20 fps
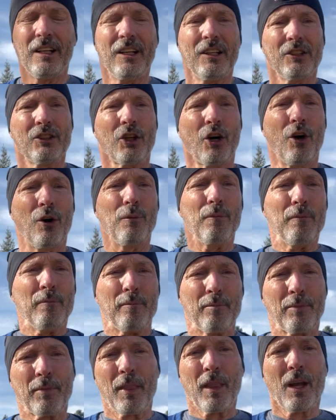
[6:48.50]
So
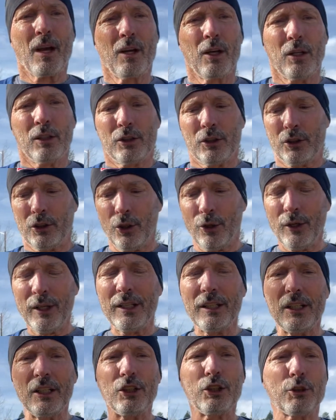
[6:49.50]

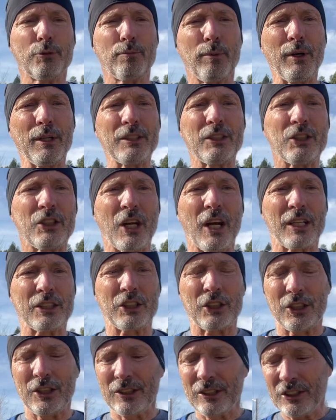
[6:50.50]
doing these sprint
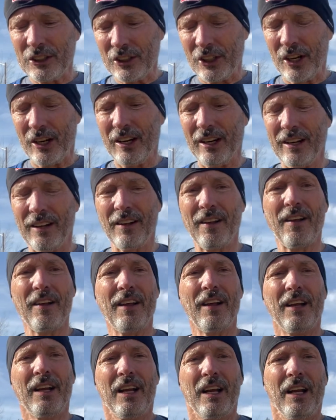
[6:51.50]
sessions
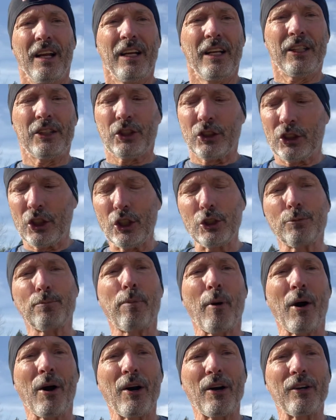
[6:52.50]
is just
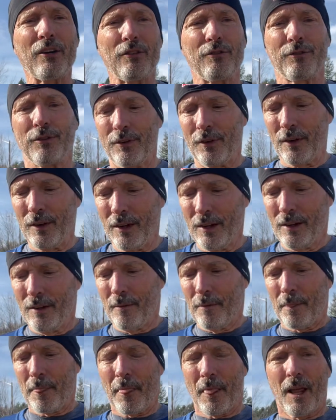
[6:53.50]
part of
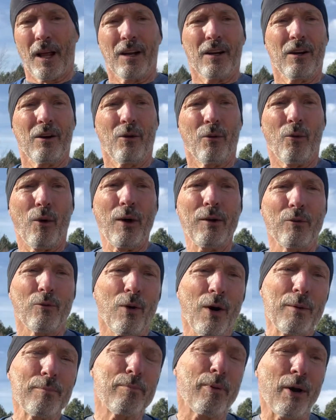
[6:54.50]

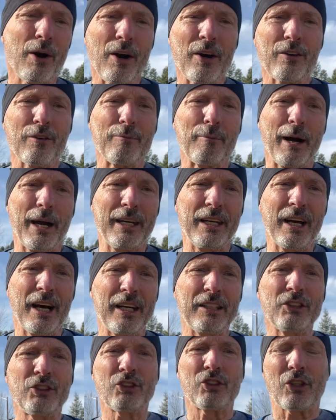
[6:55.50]
one part of my
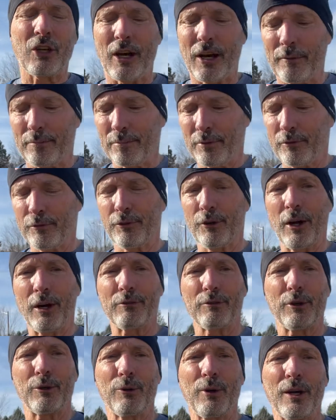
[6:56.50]
9-step
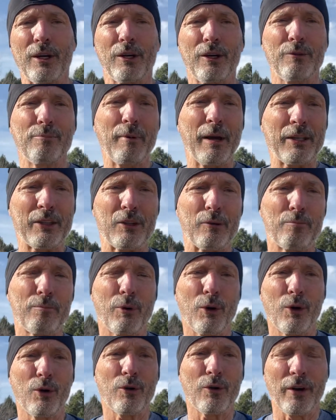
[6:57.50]
Forever Runner method
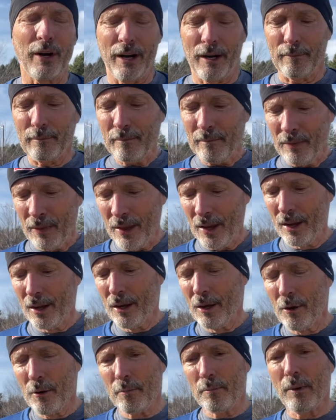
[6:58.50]
program.
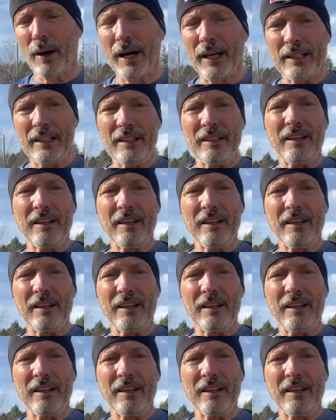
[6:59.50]
But